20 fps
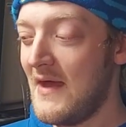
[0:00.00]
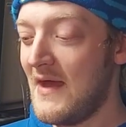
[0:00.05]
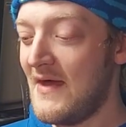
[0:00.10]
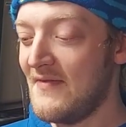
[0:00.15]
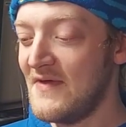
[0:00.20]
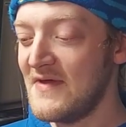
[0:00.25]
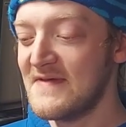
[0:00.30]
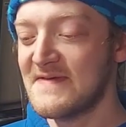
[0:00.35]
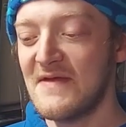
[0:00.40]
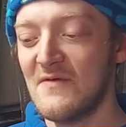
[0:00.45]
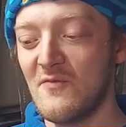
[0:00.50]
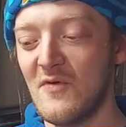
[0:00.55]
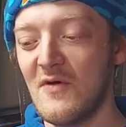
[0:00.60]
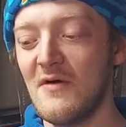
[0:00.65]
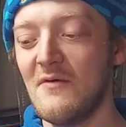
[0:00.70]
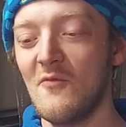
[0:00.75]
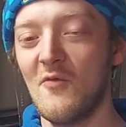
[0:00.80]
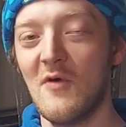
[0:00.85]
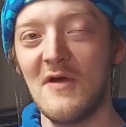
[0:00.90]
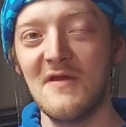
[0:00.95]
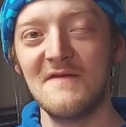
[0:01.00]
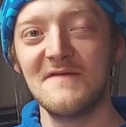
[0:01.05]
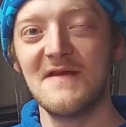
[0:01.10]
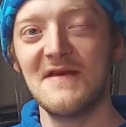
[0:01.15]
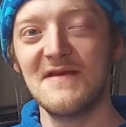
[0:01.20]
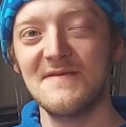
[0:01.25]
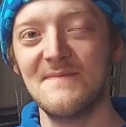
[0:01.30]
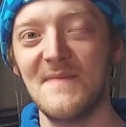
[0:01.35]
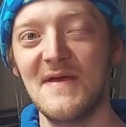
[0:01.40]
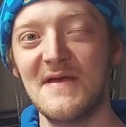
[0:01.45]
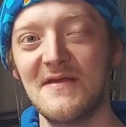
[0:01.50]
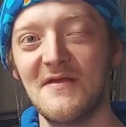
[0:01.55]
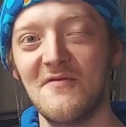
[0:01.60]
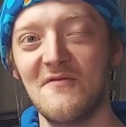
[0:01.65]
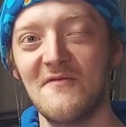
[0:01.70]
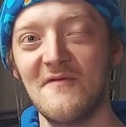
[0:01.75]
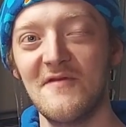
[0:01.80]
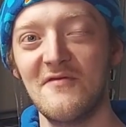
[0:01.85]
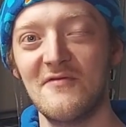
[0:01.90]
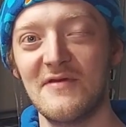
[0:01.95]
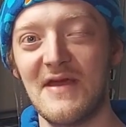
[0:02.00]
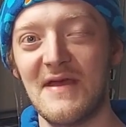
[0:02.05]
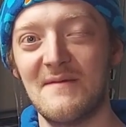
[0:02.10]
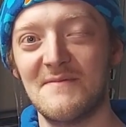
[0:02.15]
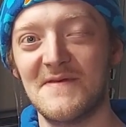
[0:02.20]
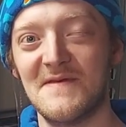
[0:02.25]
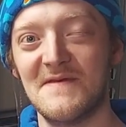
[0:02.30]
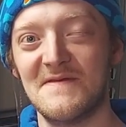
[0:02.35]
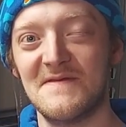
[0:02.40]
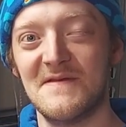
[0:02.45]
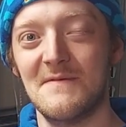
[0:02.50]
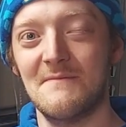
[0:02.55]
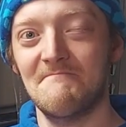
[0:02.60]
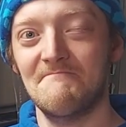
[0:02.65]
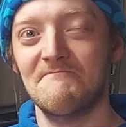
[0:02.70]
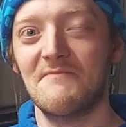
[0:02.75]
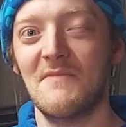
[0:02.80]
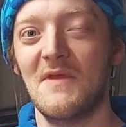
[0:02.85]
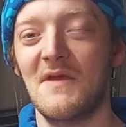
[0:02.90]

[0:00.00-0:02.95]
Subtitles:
And they say, well, why don't you guys make another video game system?